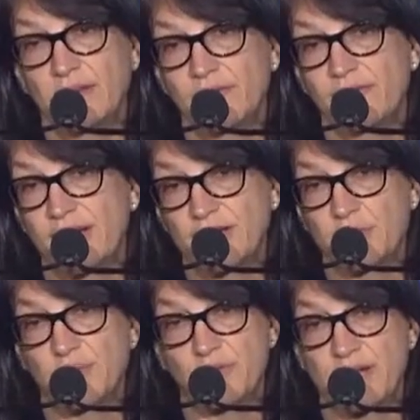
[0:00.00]
French
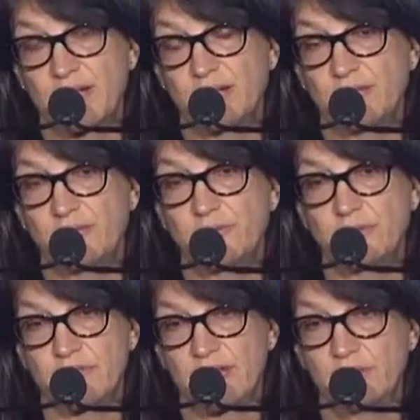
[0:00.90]
betrayal of
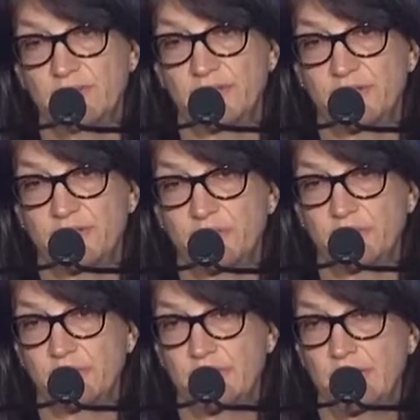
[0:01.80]
Toussaint Louverture